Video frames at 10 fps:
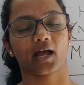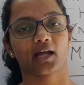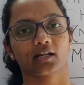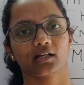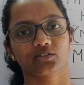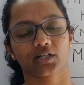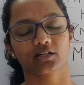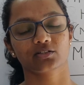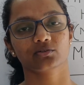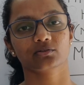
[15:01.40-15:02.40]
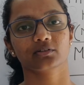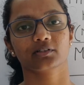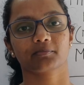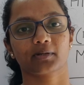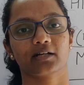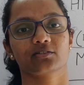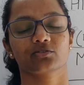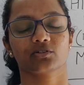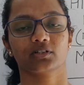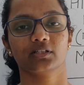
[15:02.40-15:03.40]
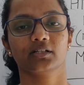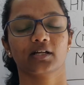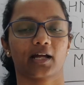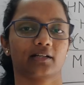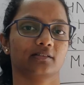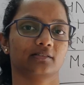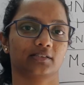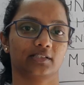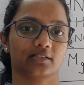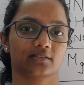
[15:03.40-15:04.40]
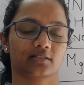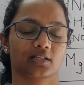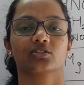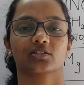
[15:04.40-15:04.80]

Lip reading: and I'll try to reply to you all at the earliest.